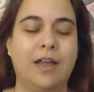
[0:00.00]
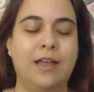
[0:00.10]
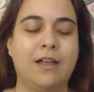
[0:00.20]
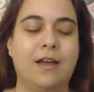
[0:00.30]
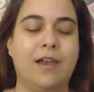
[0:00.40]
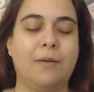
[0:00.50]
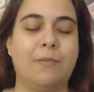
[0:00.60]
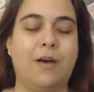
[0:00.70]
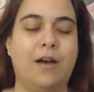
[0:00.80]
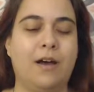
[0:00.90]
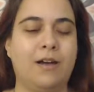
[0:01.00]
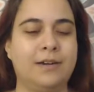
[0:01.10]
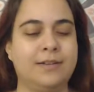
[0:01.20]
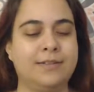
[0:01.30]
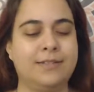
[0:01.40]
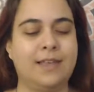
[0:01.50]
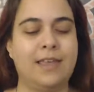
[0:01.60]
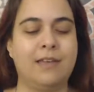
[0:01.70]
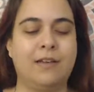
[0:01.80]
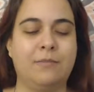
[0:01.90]
I call upon
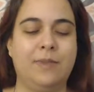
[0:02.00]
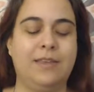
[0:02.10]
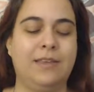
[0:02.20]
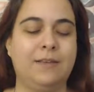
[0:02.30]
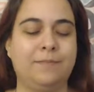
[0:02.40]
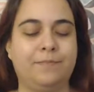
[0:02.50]
Sayami,